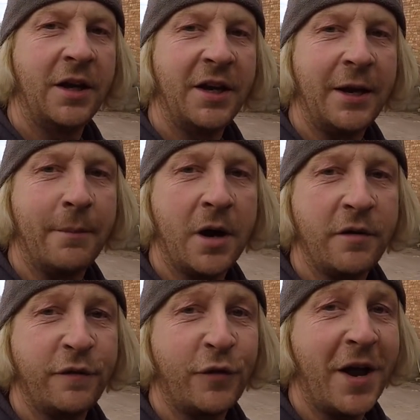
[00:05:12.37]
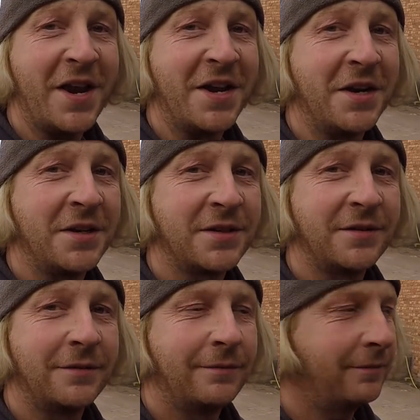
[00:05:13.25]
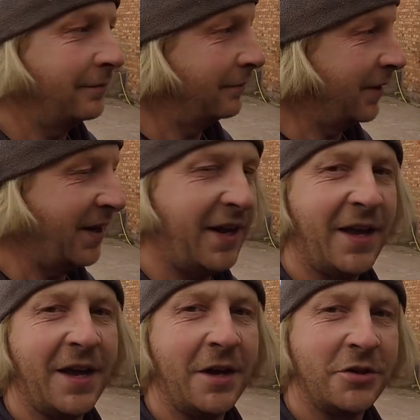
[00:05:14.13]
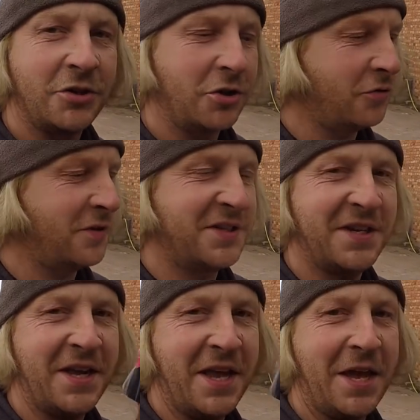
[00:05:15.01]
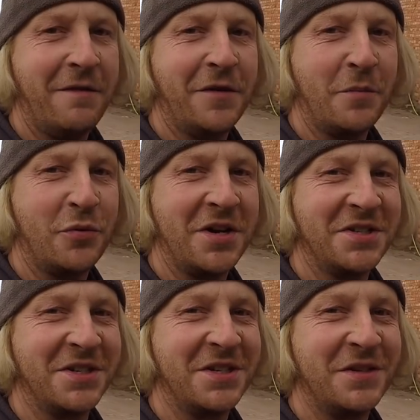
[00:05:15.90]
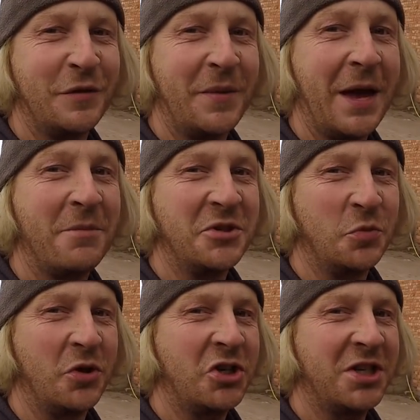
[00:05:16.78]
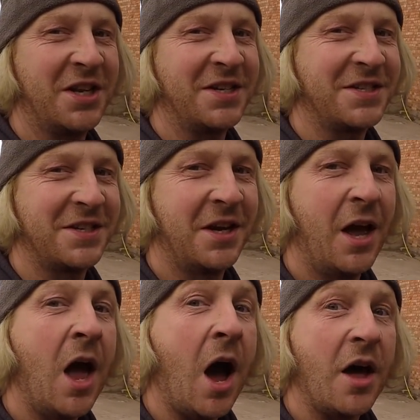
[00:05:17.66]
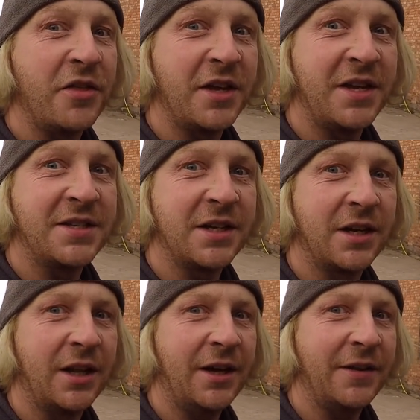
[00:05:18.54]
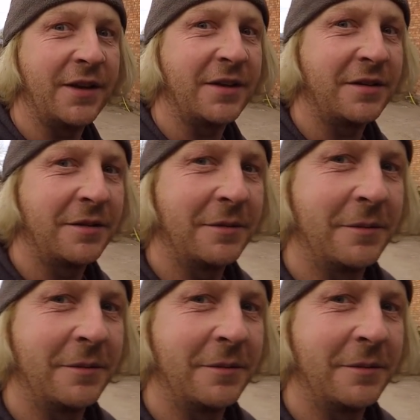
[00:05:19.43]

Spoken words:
Now my friend in here has just received a present from the Amazon wish list. I think he's going to like this.